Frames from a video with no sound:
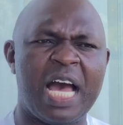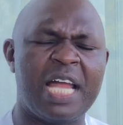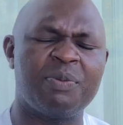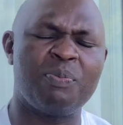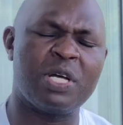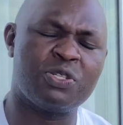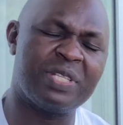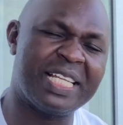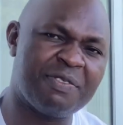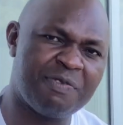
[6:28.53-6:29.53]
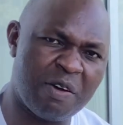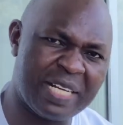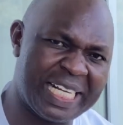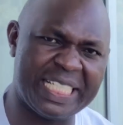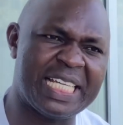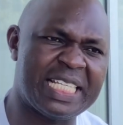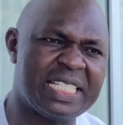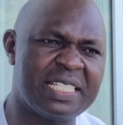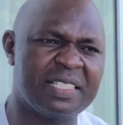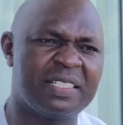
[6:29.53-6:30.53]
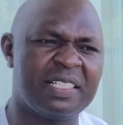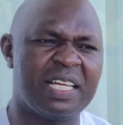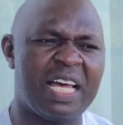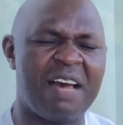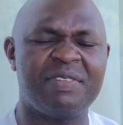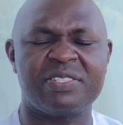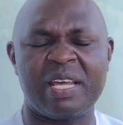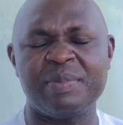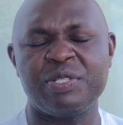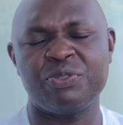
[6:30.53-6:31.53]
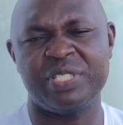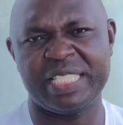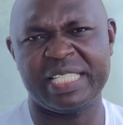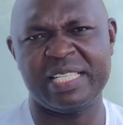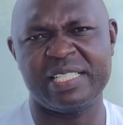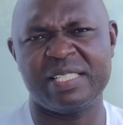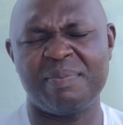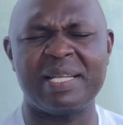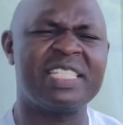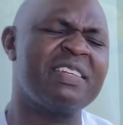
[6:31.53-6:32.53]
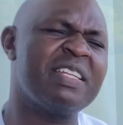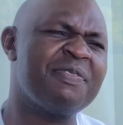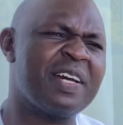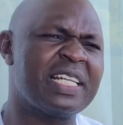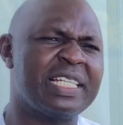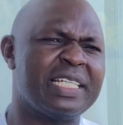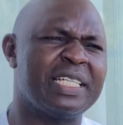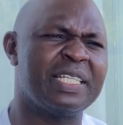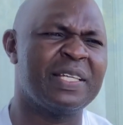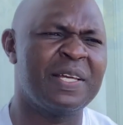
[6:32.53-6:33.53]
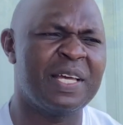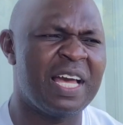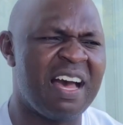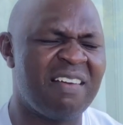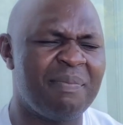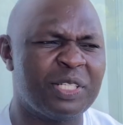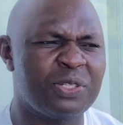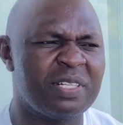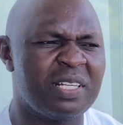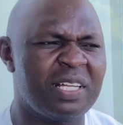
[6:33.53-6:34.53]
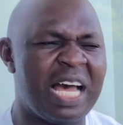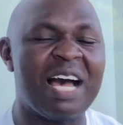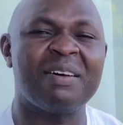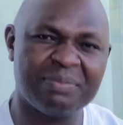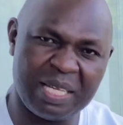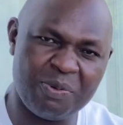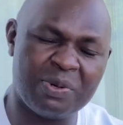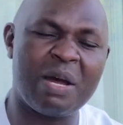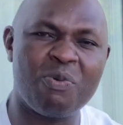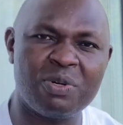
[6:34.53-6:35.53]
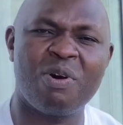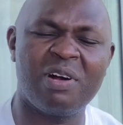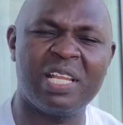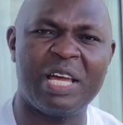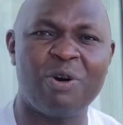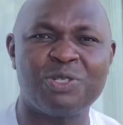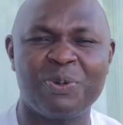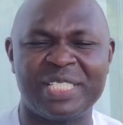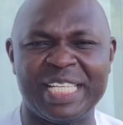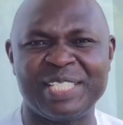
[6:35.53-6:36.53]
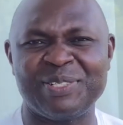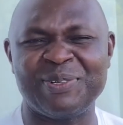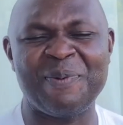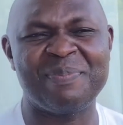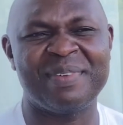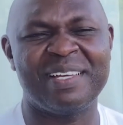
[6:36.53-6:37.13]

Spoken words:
and more so the founder leaders. I've described into details. But significantly, I've mentioned what I would call a hot potato.